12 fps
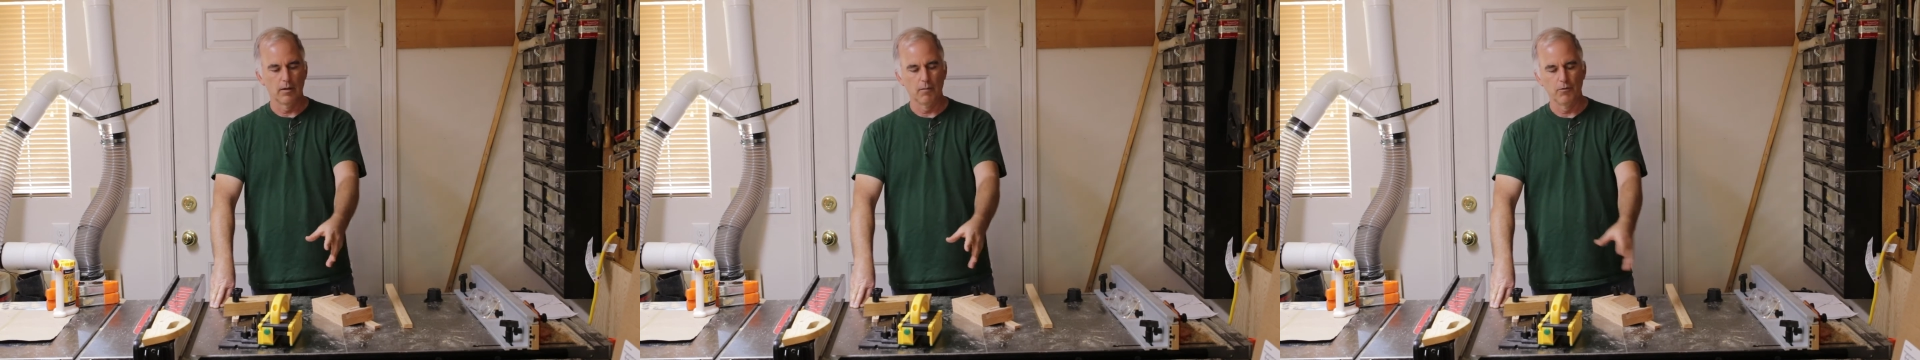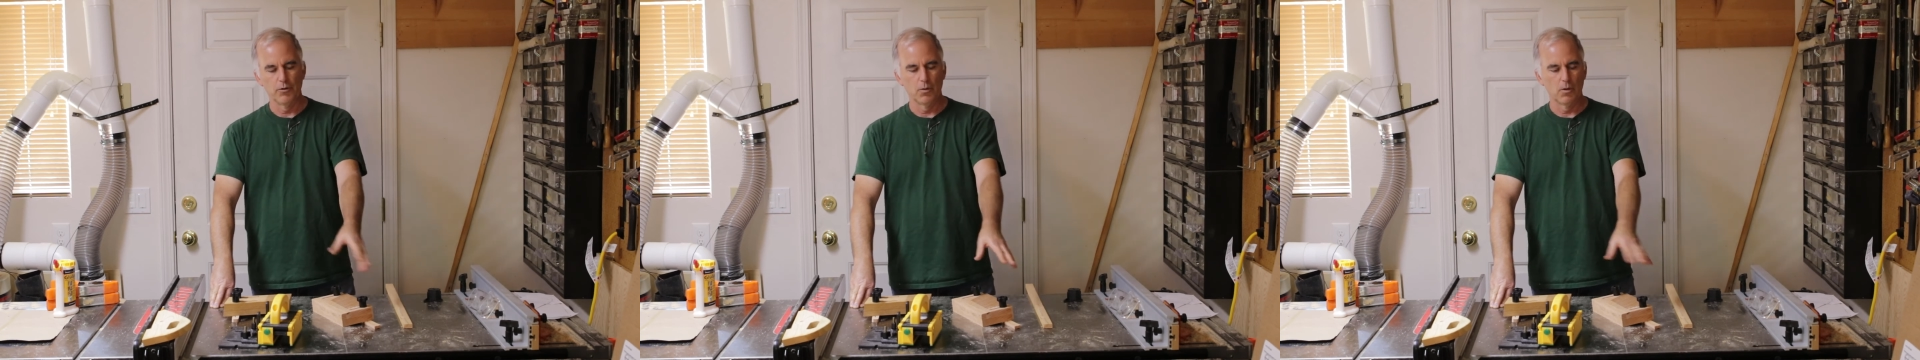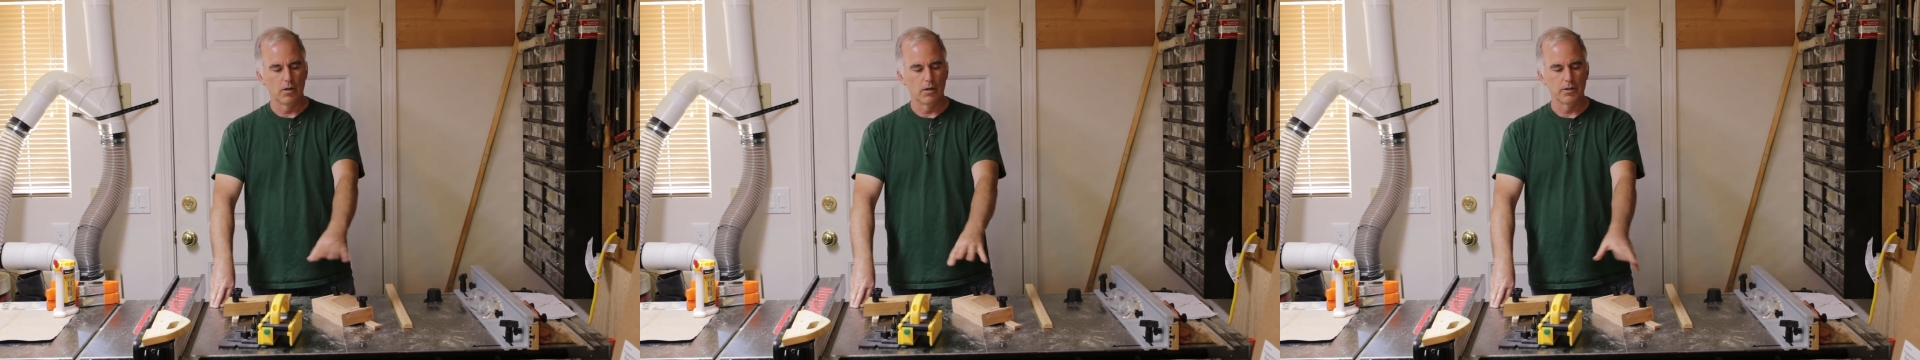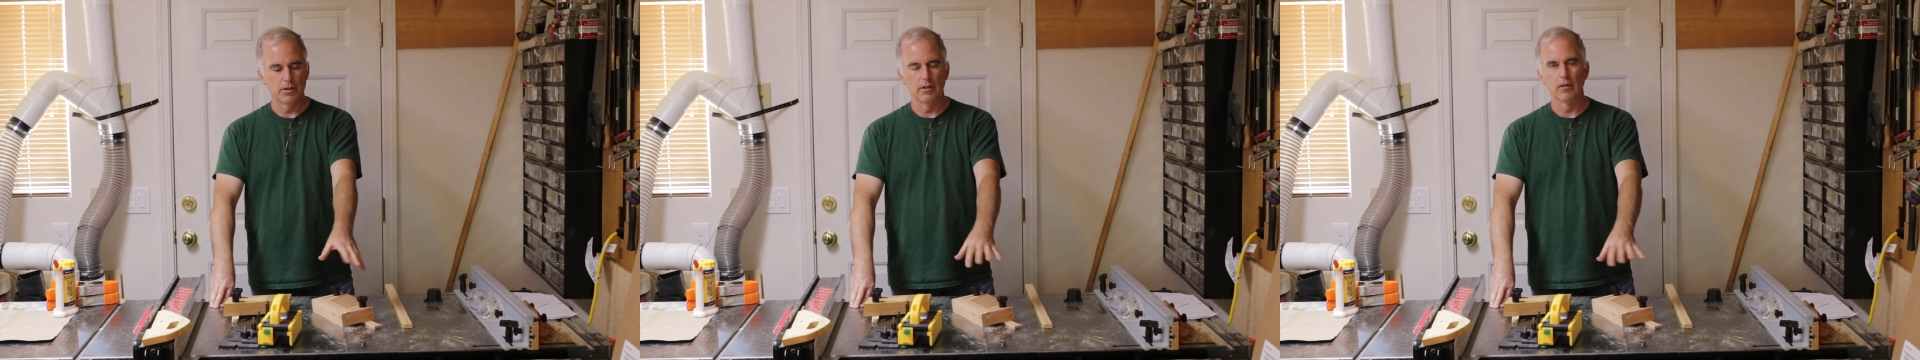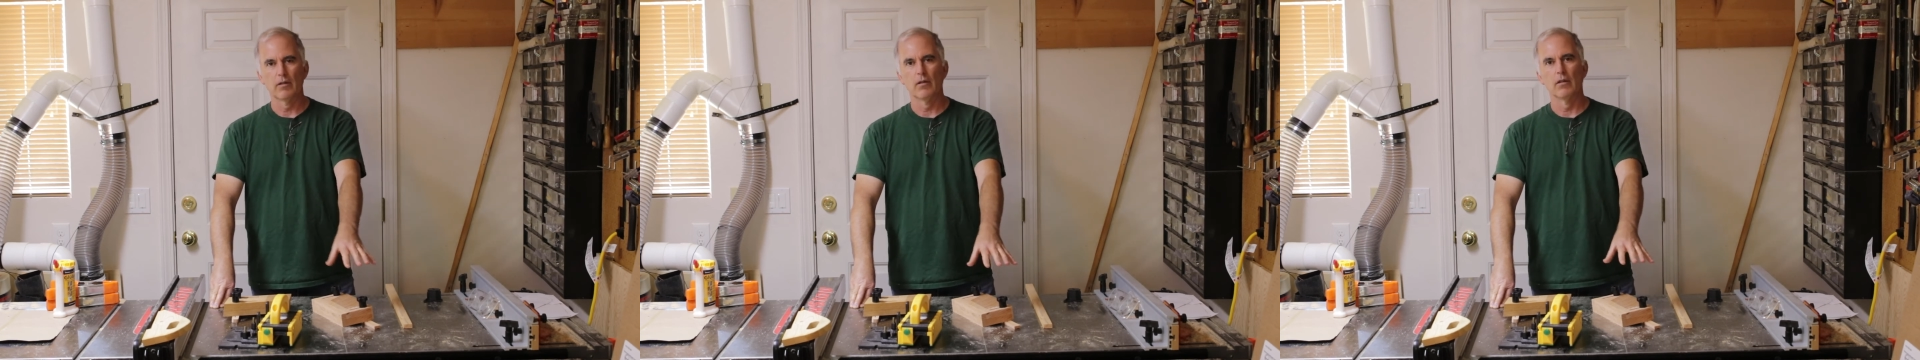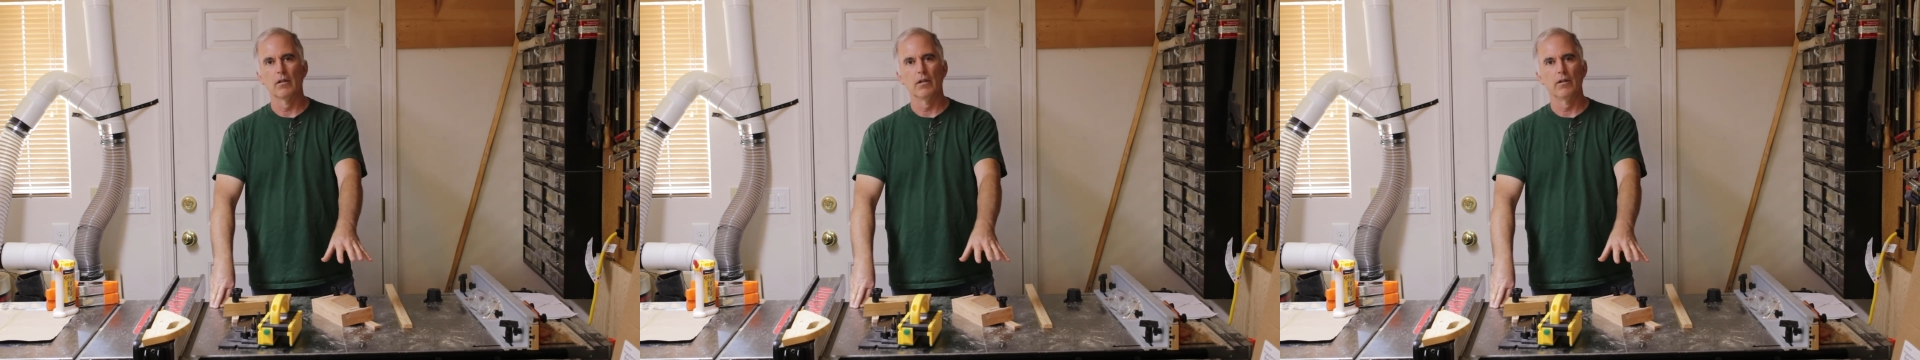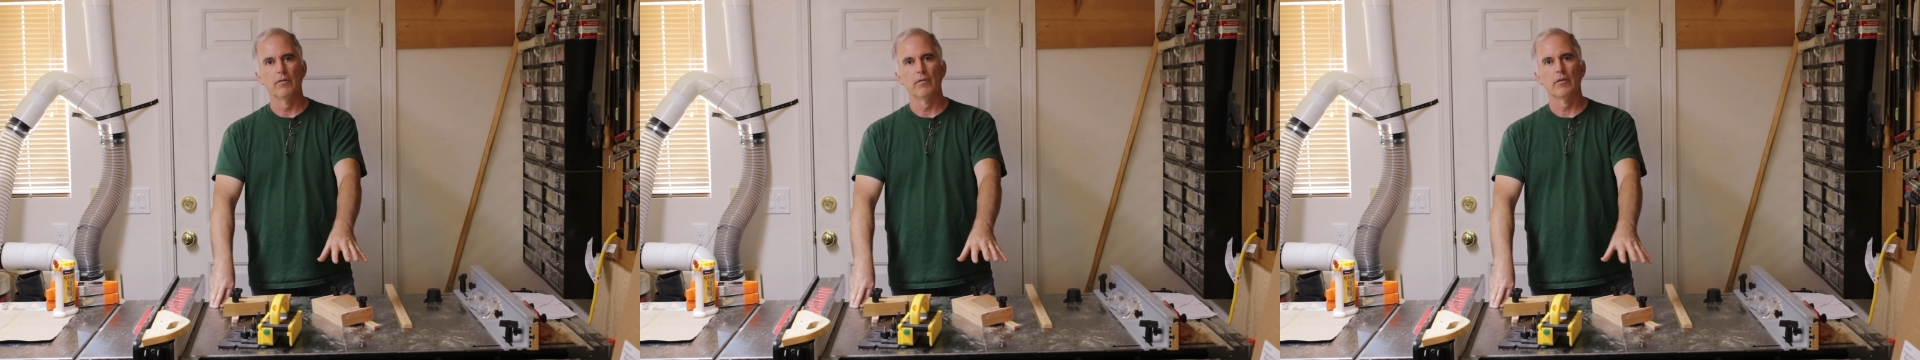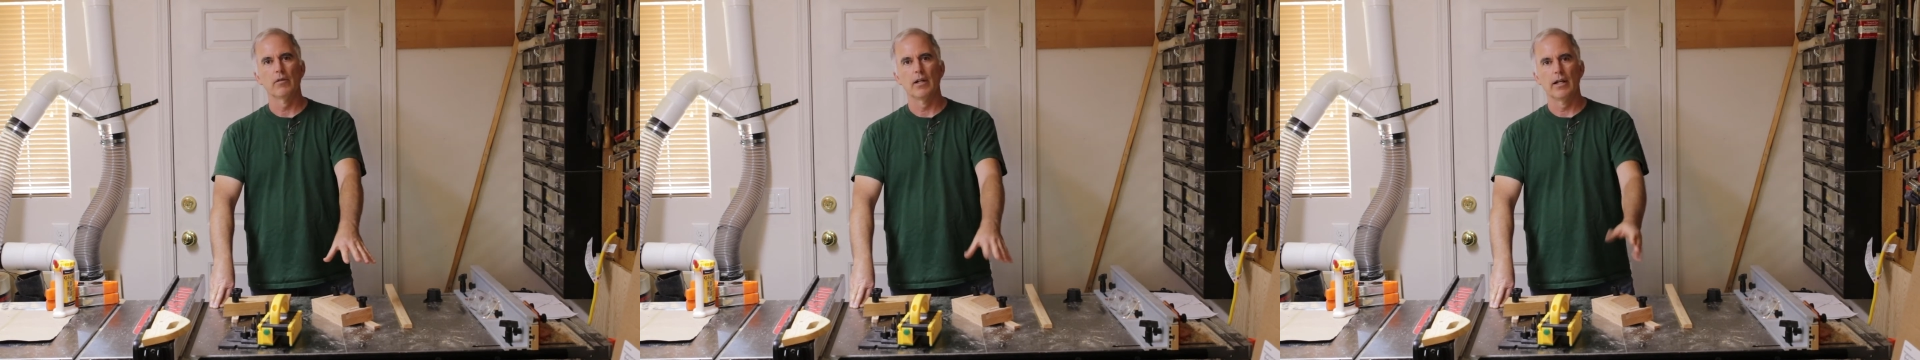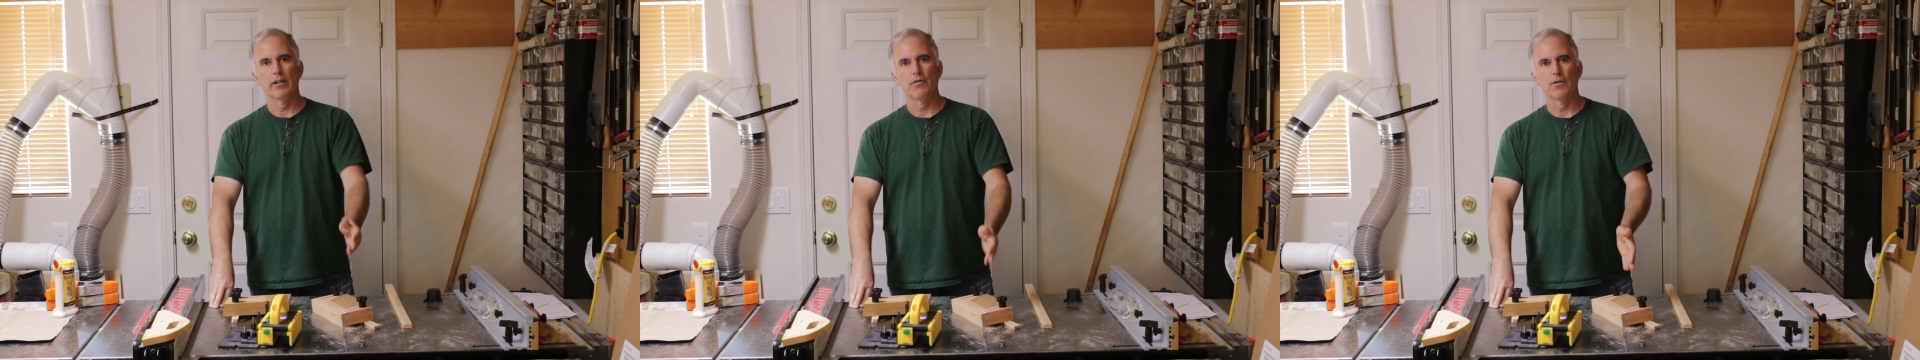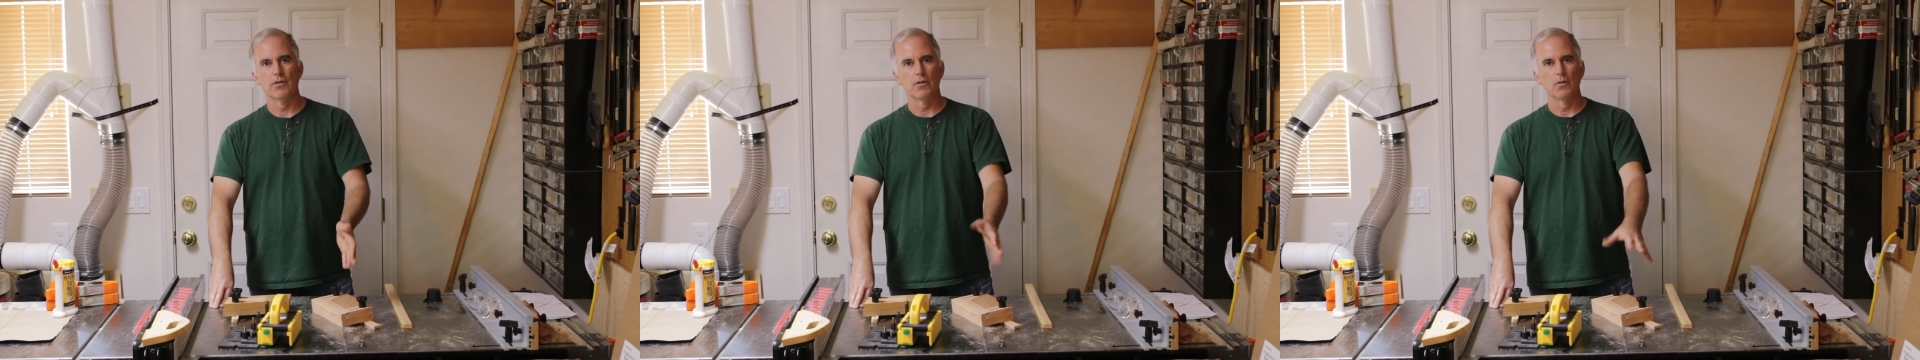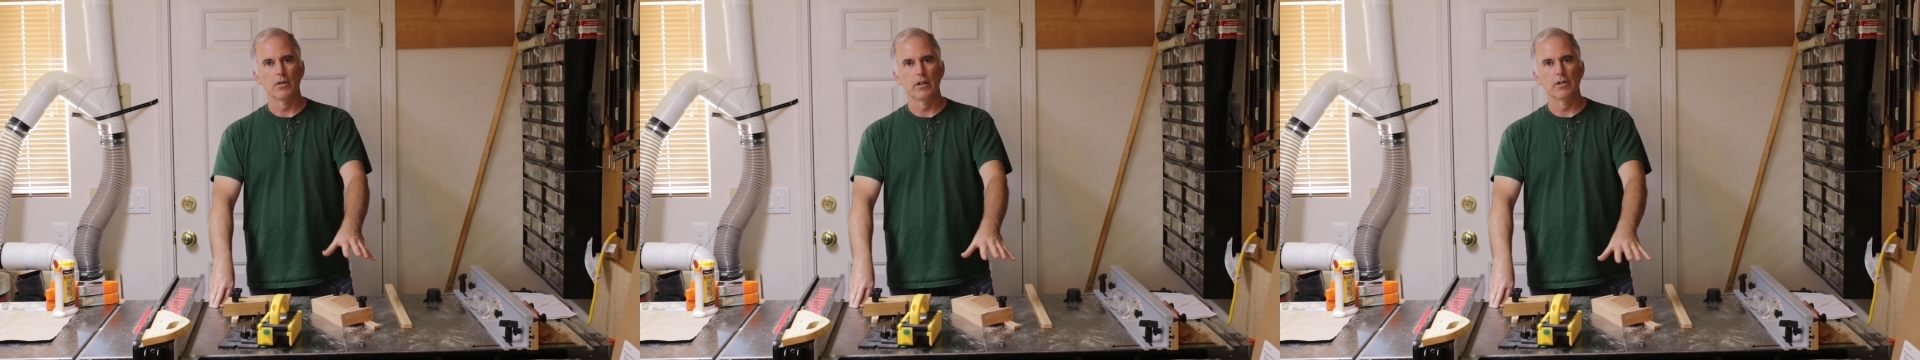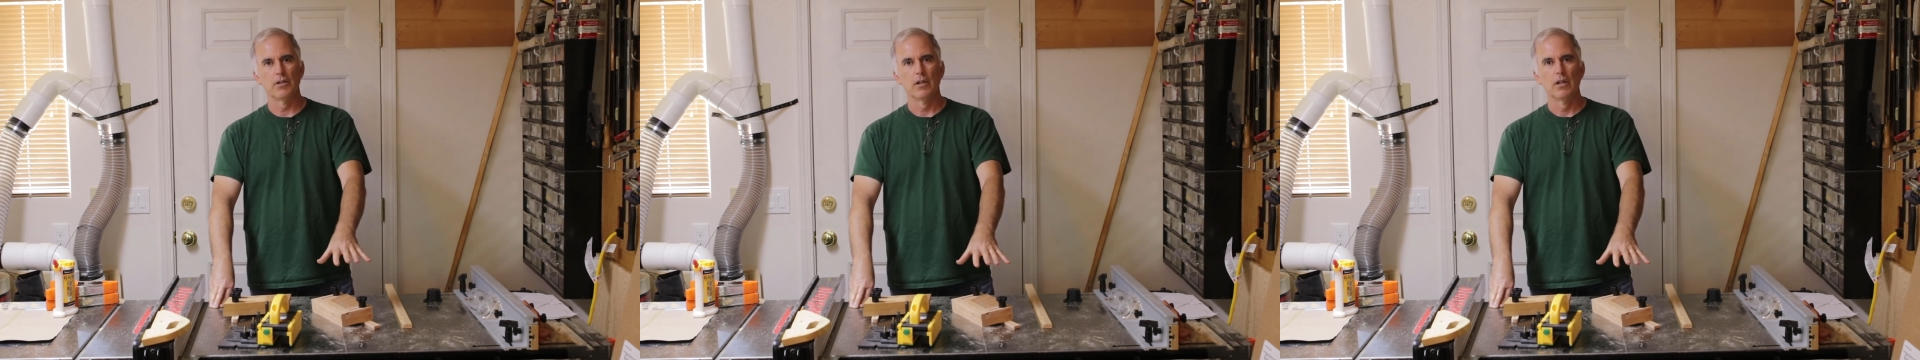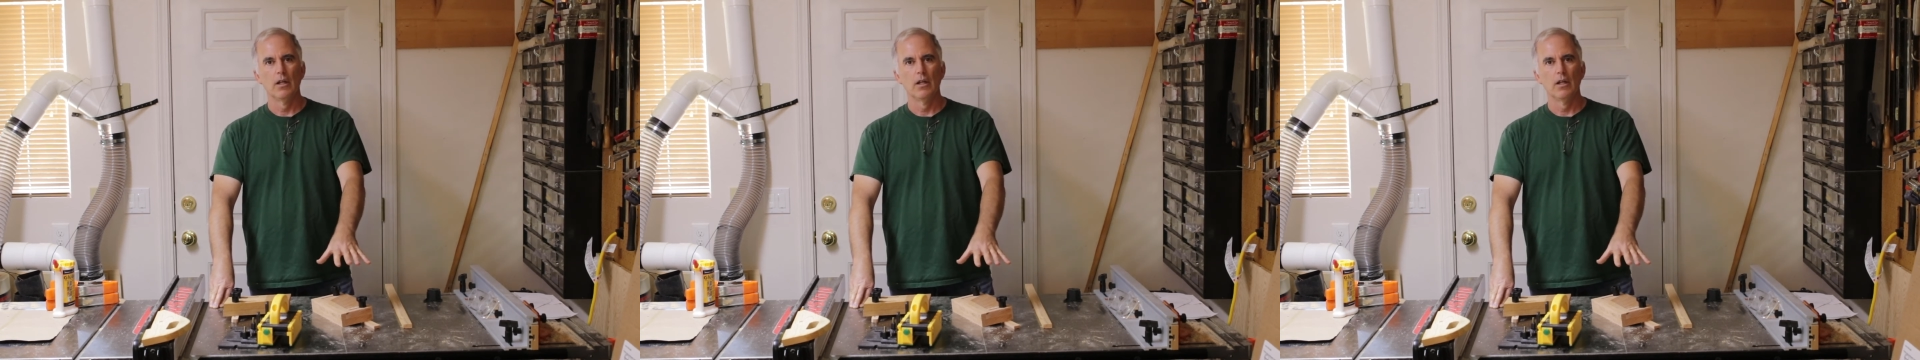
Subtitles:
drawers and little slots for storage